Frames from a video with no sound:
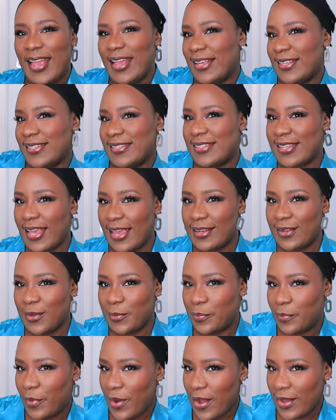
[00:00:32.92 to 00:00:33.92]
inside the
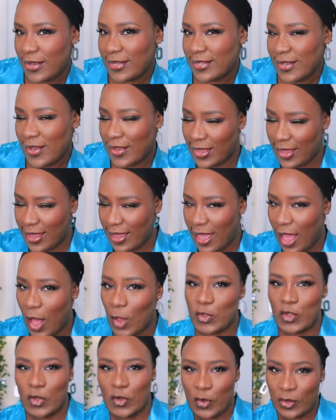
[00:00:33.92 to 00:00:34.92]
box, okay? I'll
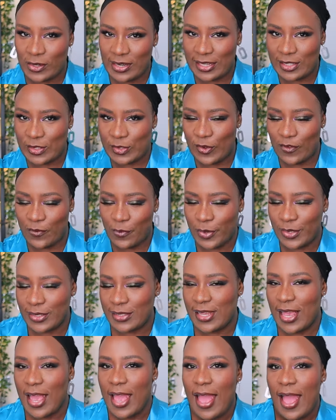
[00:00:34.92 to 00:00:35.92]
show you other stuff,
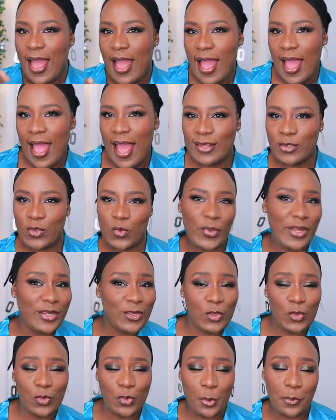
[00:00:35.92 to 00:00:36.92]
but I had to wear
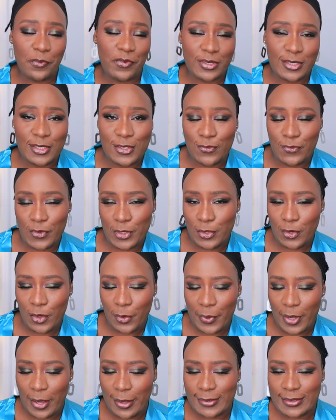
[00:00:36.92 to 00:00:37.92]
this robe for this video
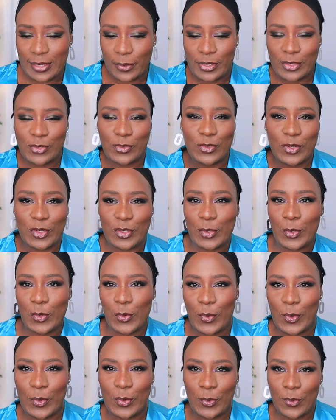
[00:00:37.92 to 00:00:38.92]
because I wanted to just
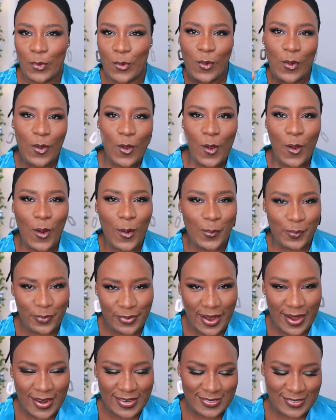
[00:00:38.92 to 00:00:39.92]
look, you know, on
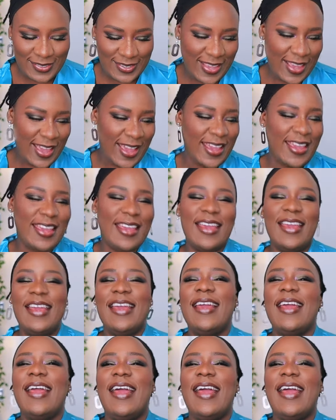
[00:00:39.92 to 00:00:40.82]
brand, okay?